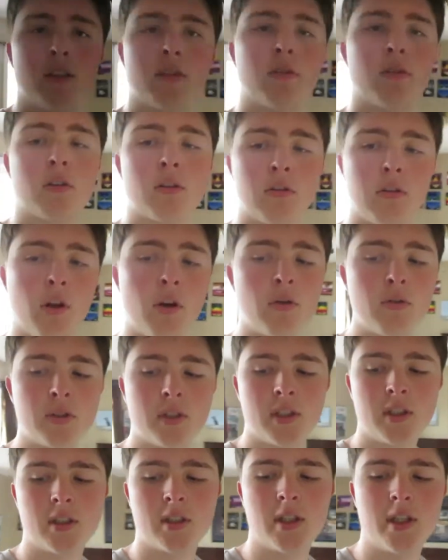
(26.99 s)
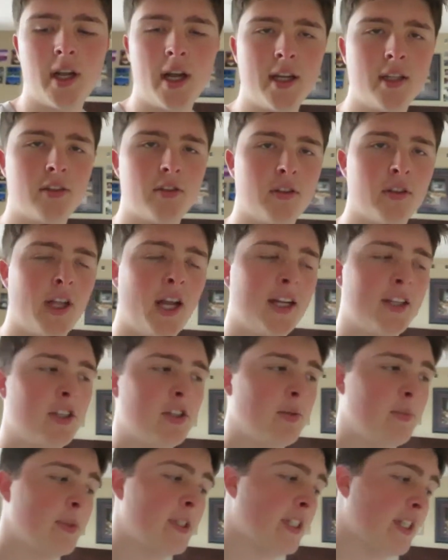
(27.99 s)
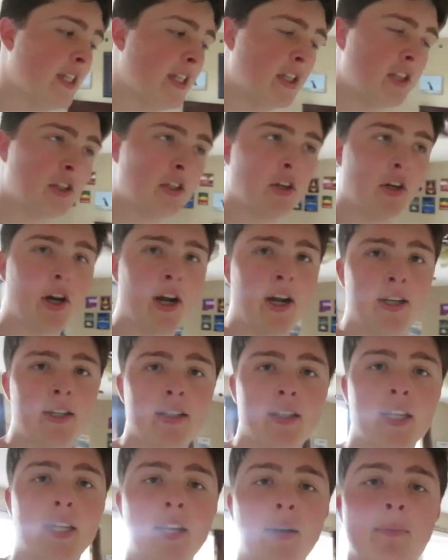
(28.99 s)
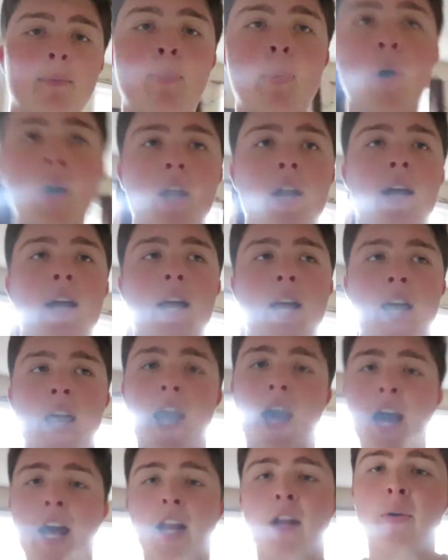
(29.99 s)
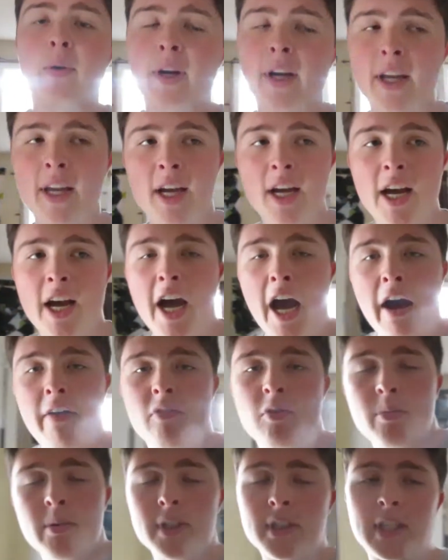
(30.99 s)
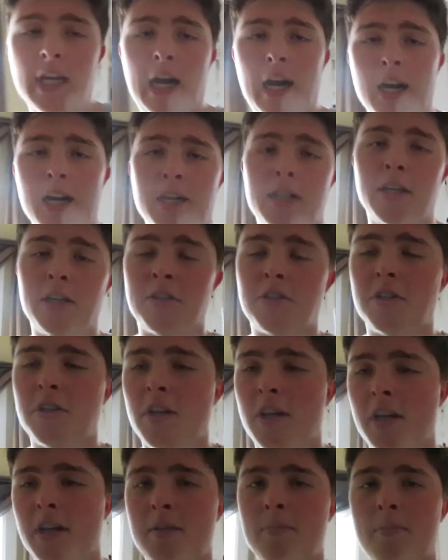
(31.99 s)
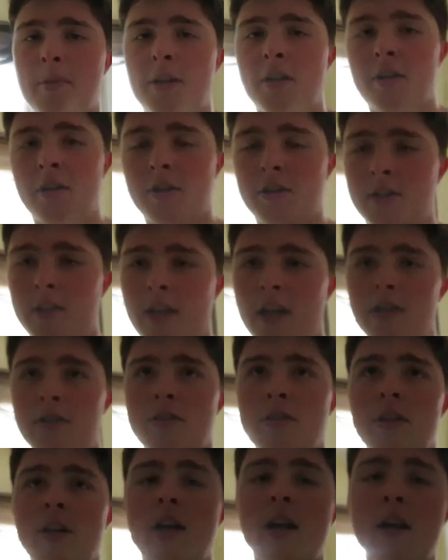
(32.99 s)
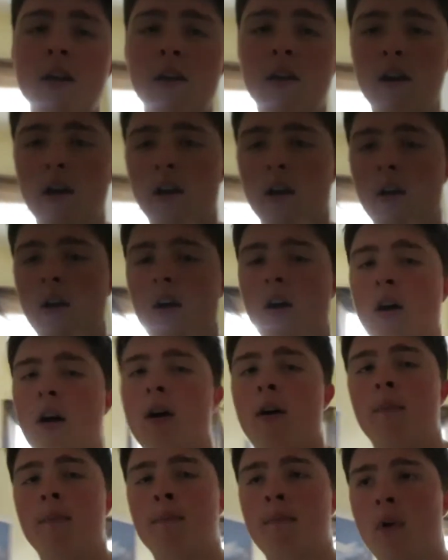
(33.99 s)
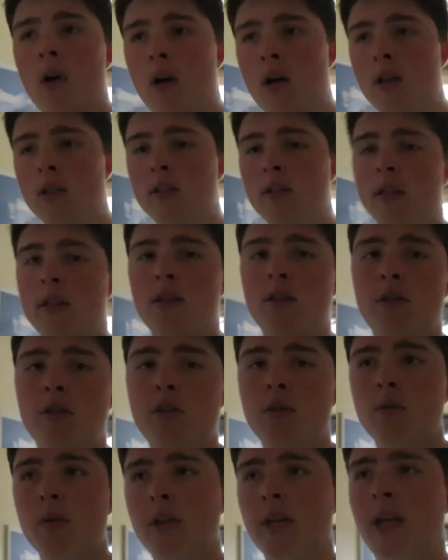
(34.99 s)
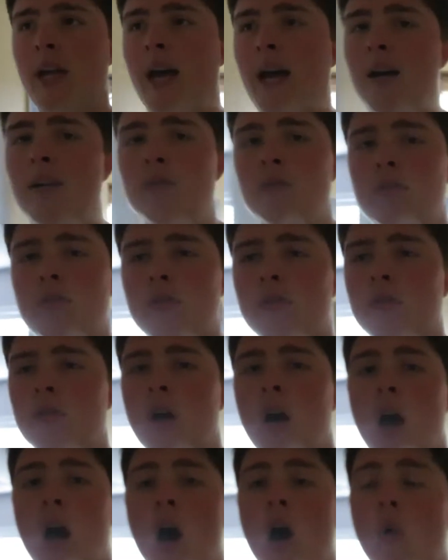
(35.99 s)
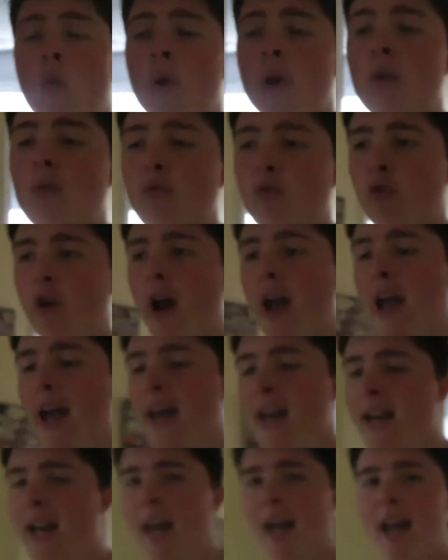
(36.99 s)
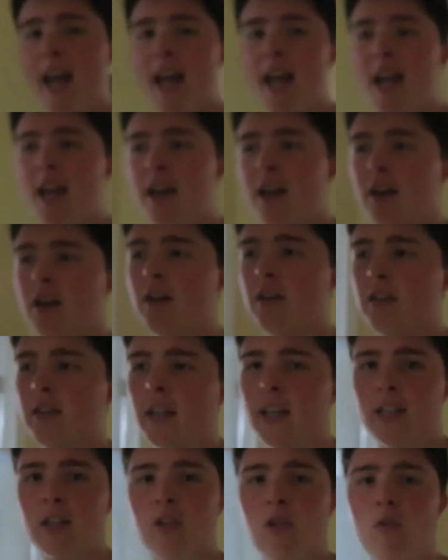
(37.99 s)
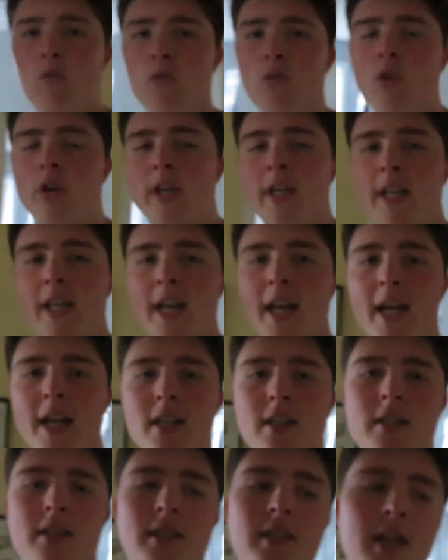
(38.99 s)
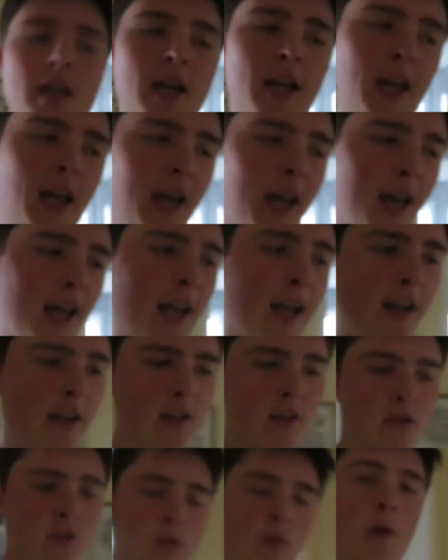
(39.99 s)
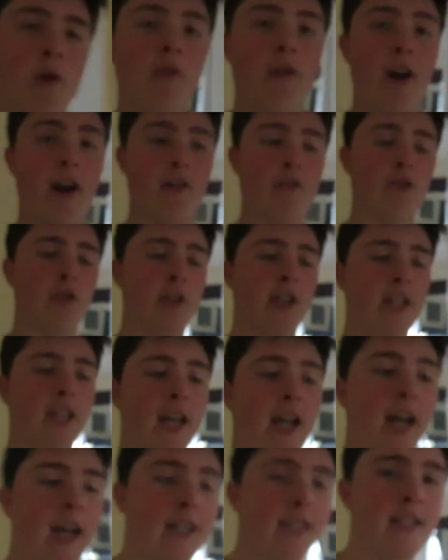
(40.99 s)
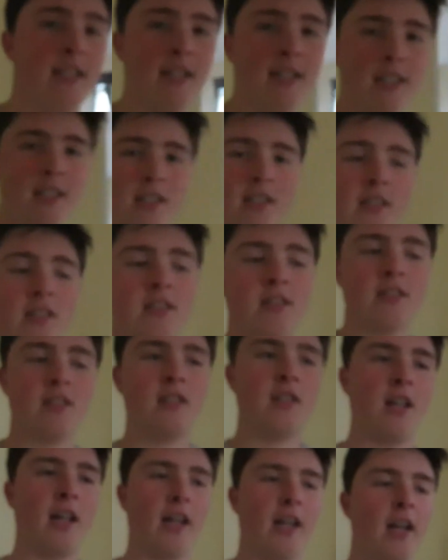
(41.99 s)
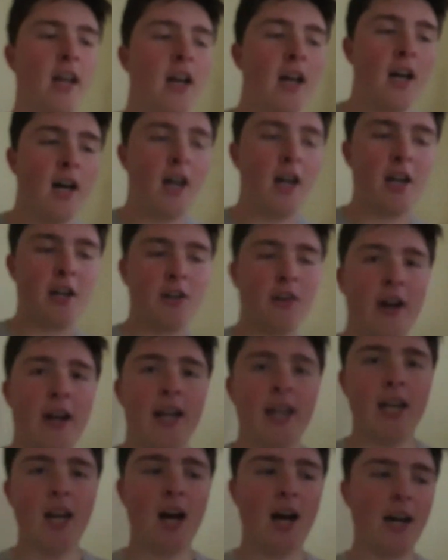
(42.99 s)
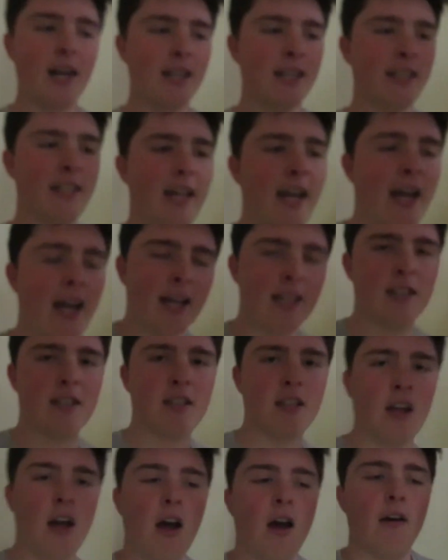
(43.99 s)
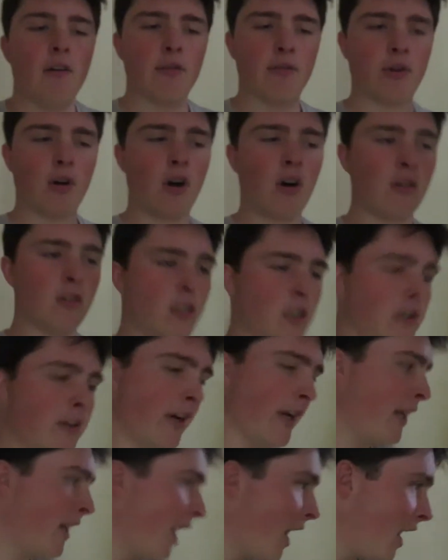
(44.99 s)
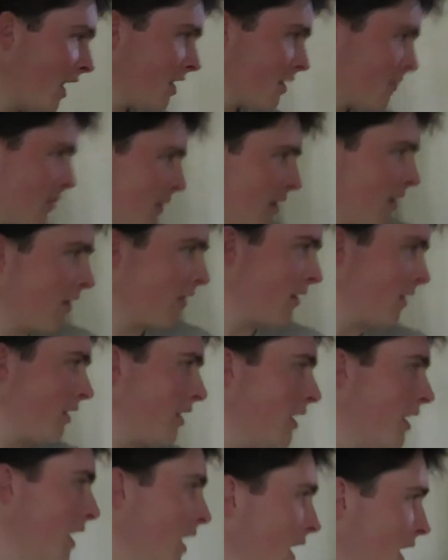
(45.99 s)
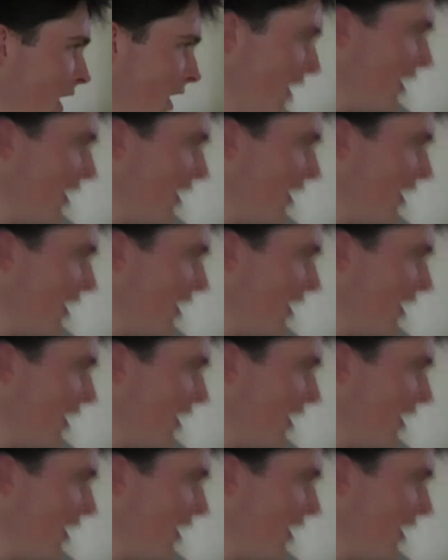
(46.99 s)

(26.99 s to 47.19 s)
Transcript: till closing tonight so that should be interesting but Anyway, I'm a bit tired yesterday because yesterday, um, us as student council, we ran a, uh, like the rookie dance. And so we ran rookie dance and this is in like a grade nine dance for all the grade nines. But currently